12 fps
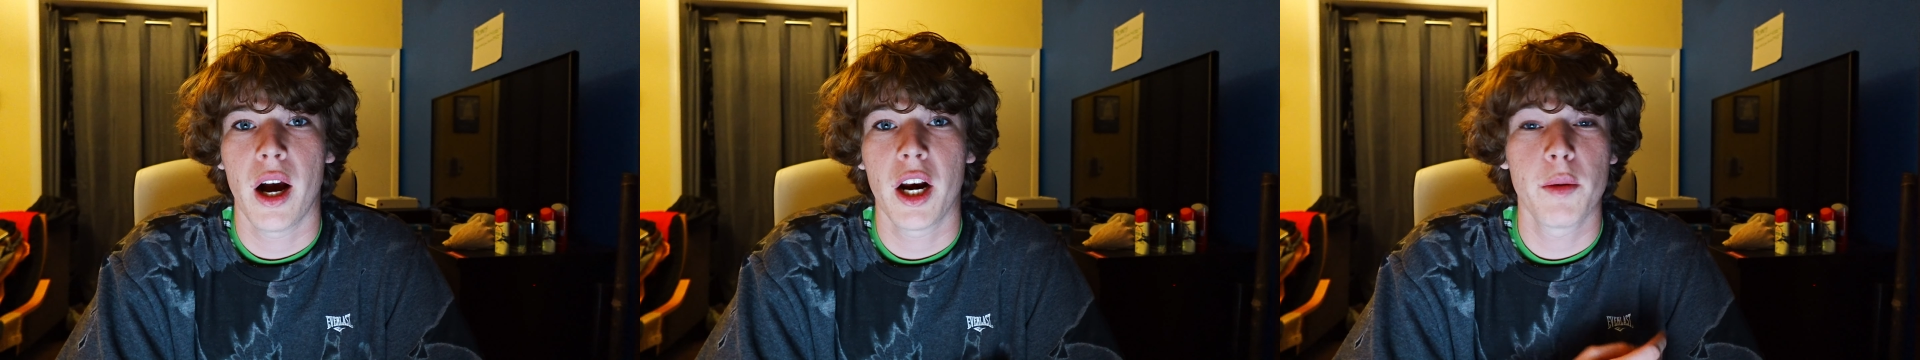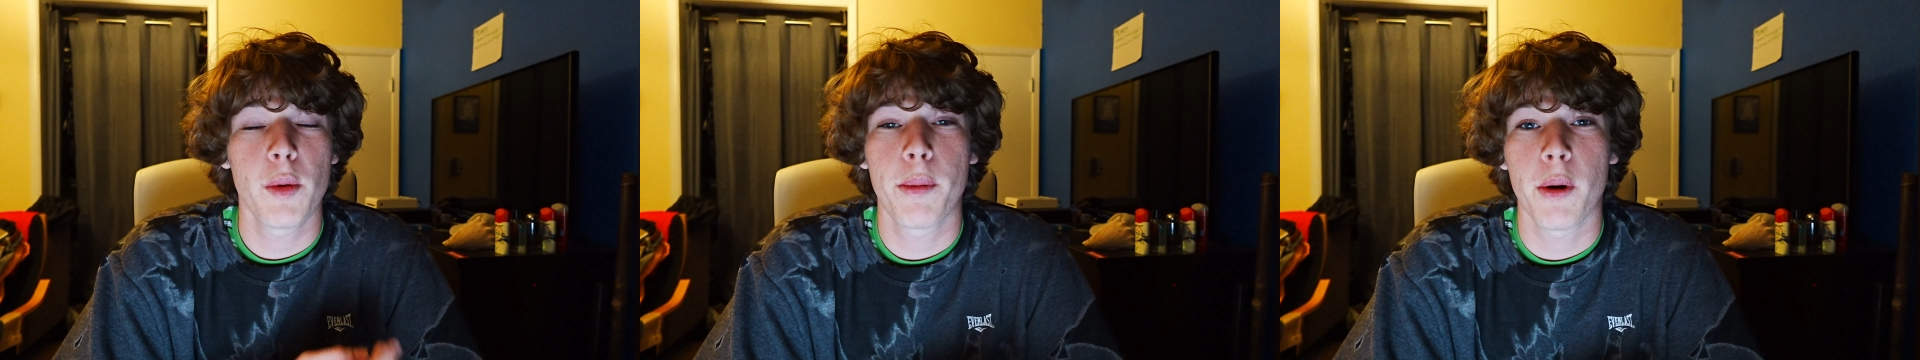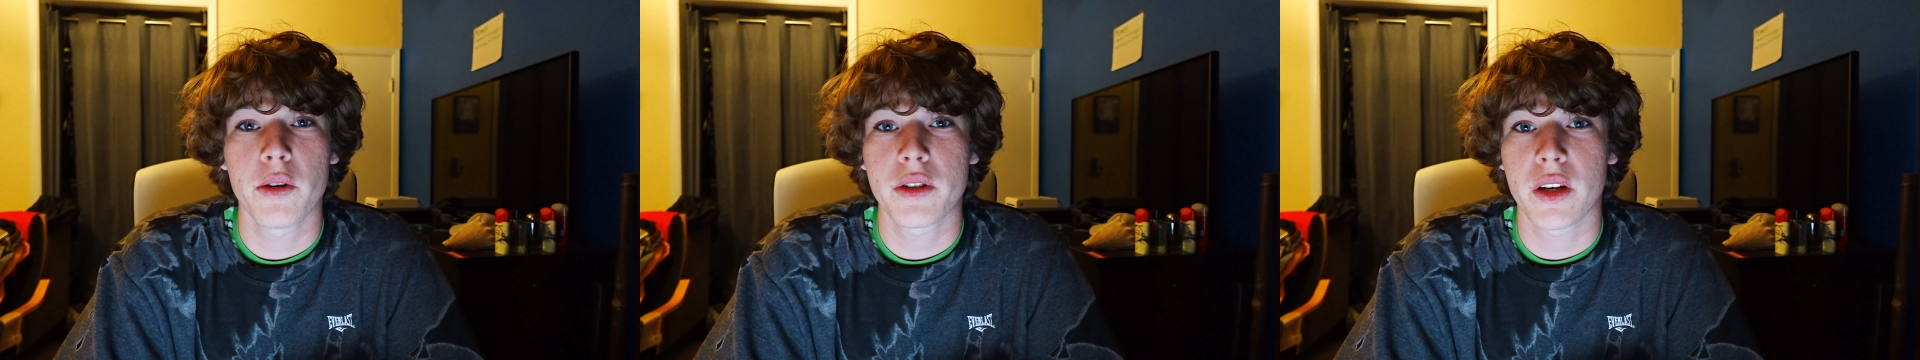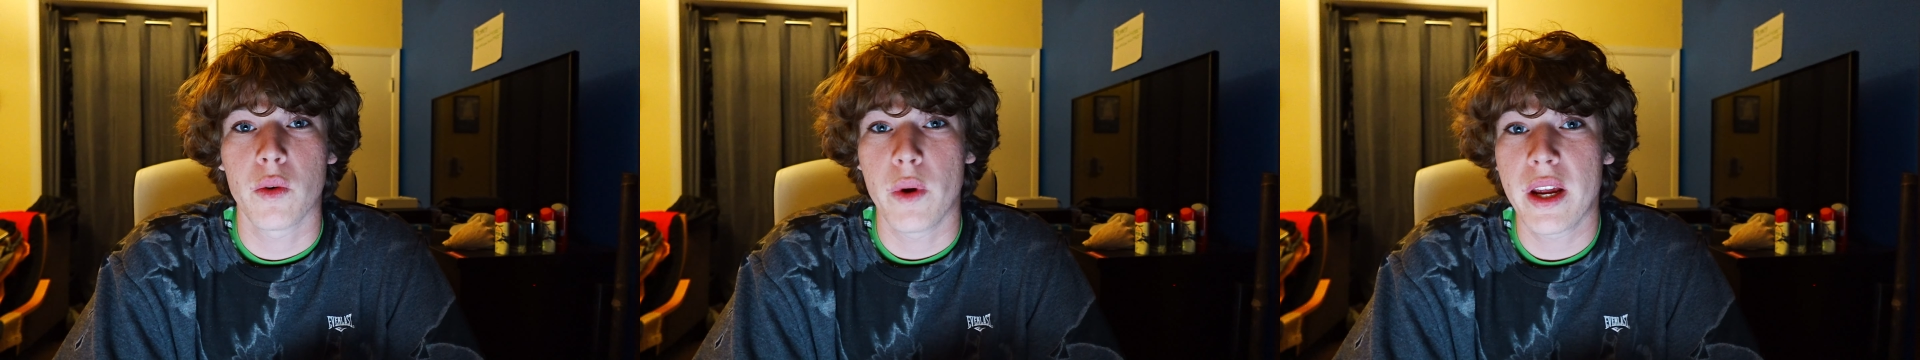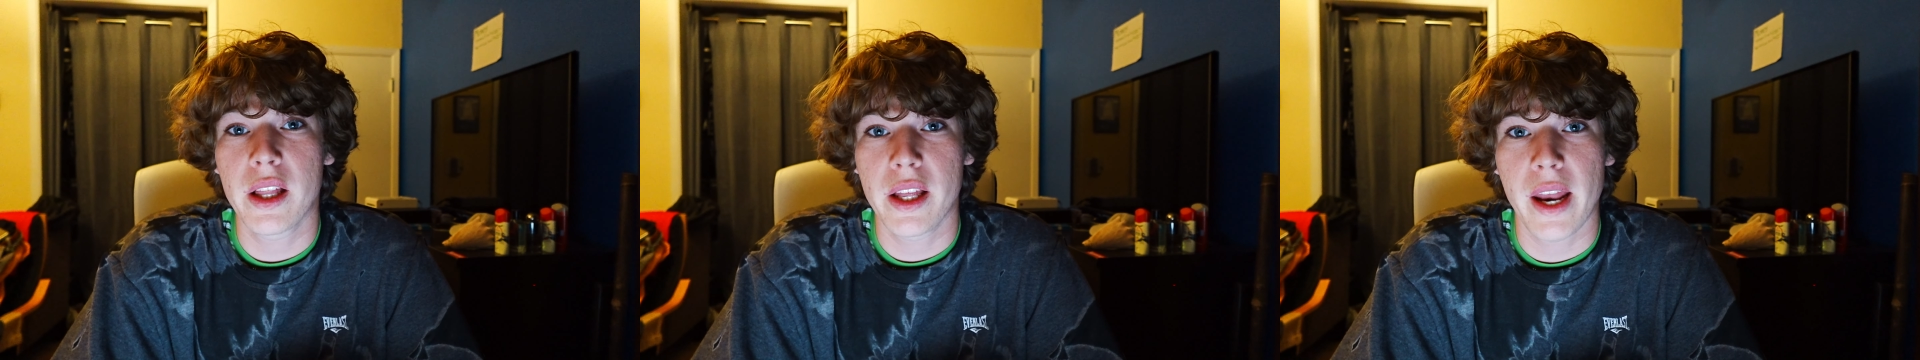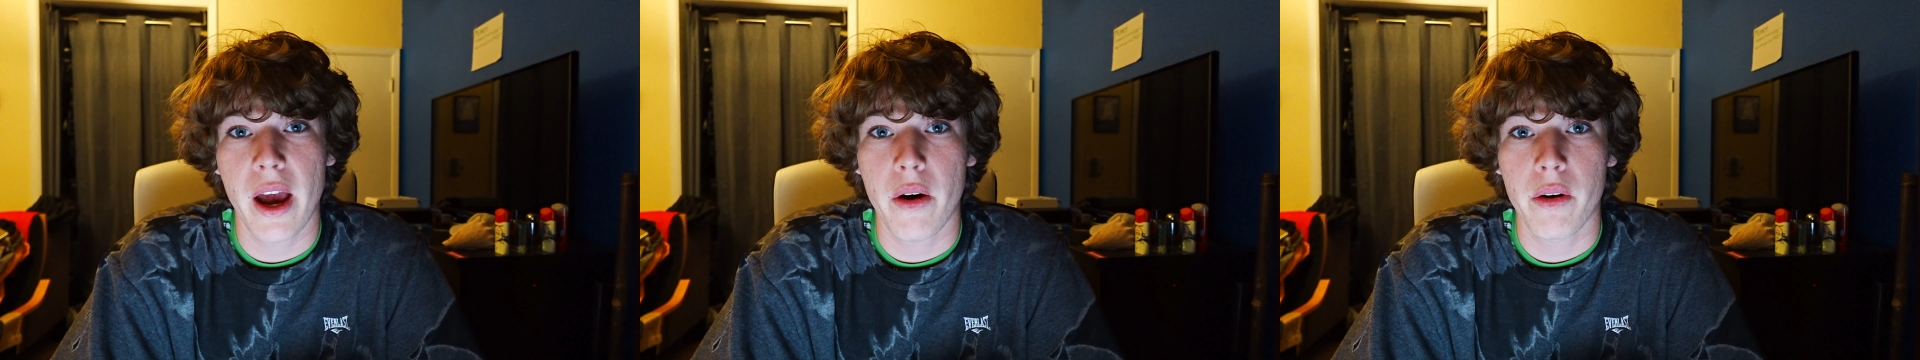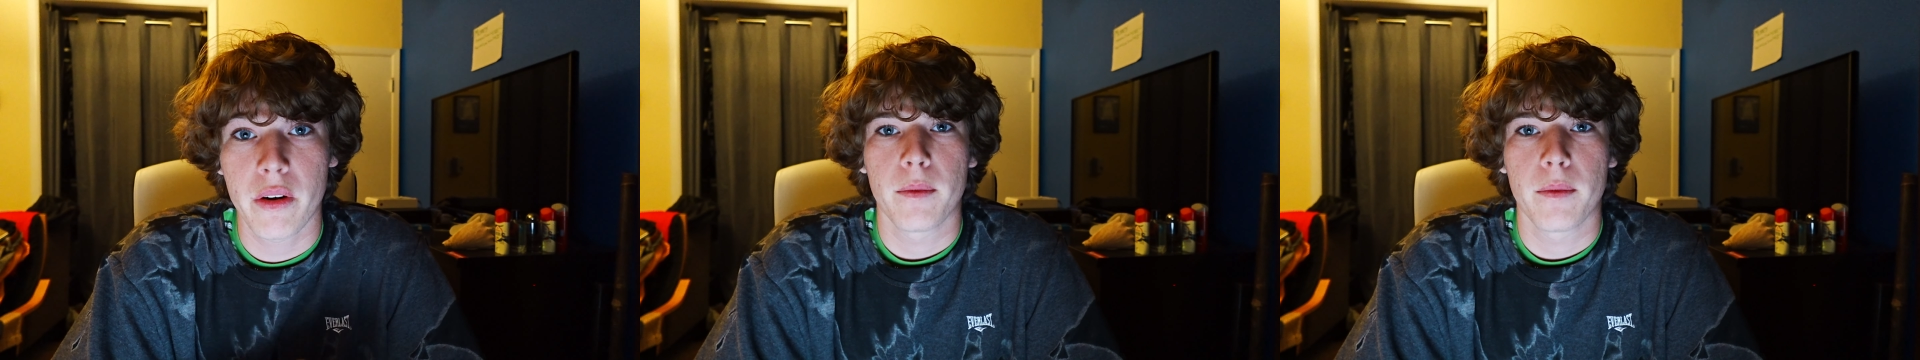I'm going to be posting weekly now.